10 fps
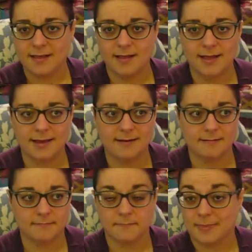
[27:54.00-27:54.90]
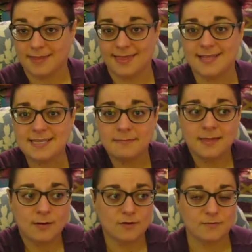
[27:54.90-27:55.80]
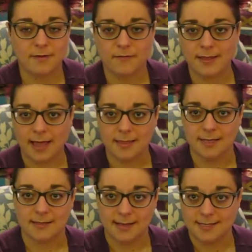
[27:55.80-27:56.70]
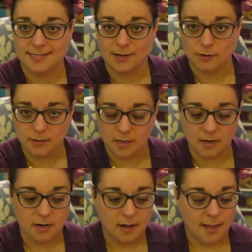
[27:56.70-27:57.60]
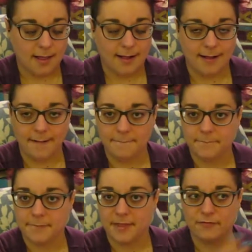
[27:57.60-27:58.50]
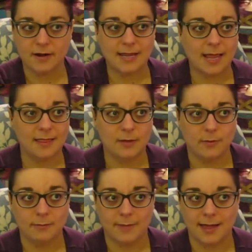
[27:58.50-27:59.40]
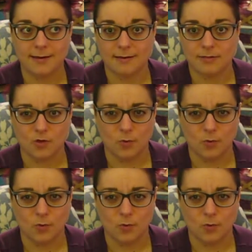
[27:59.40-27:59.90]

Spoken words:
And the same thing goes for my friend Kelly, like I said earlier. My friend Kelly, we met through